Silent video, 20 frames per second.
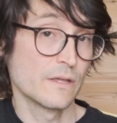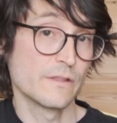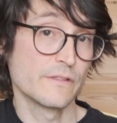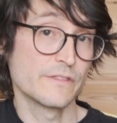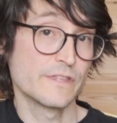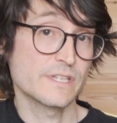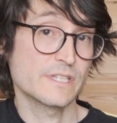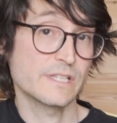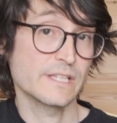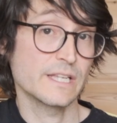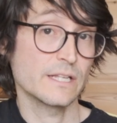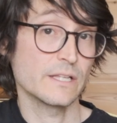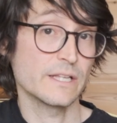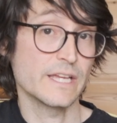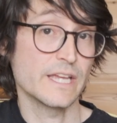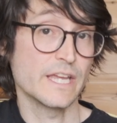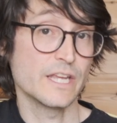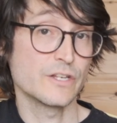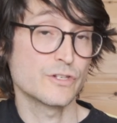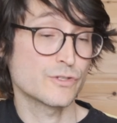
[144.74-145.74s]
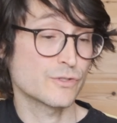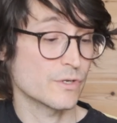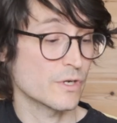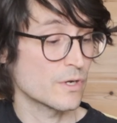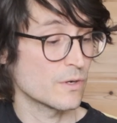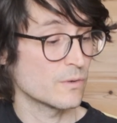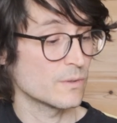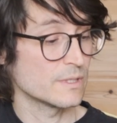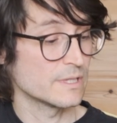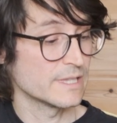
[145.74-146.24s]
This little
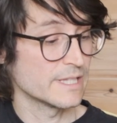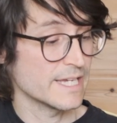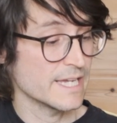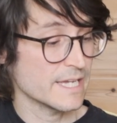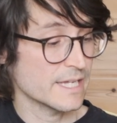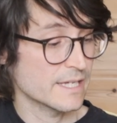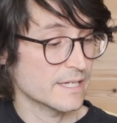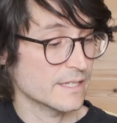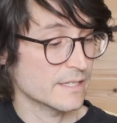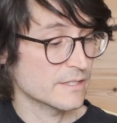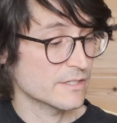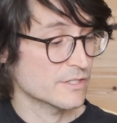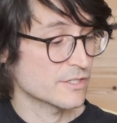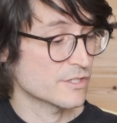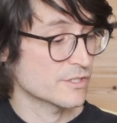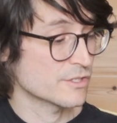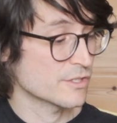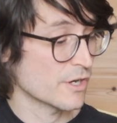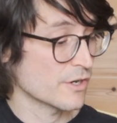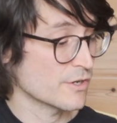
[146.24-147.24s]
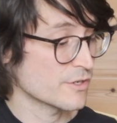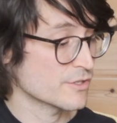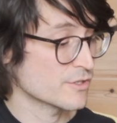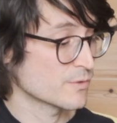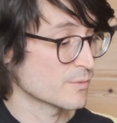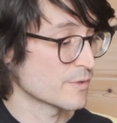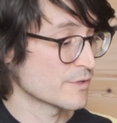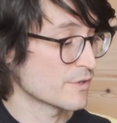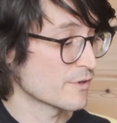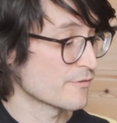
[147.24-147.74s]
intro lick
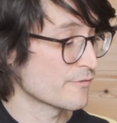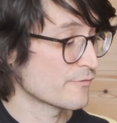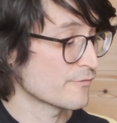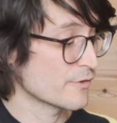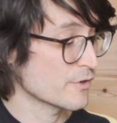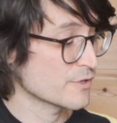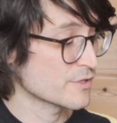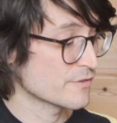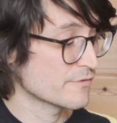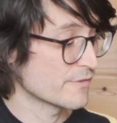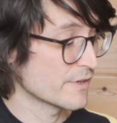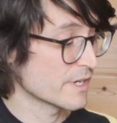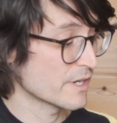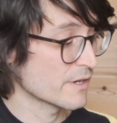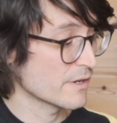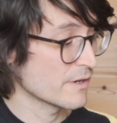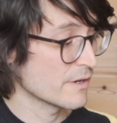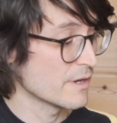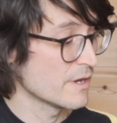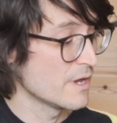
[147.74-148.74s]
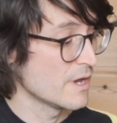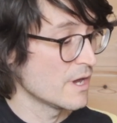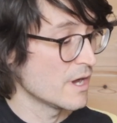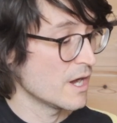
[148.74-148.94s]
starts with your first finger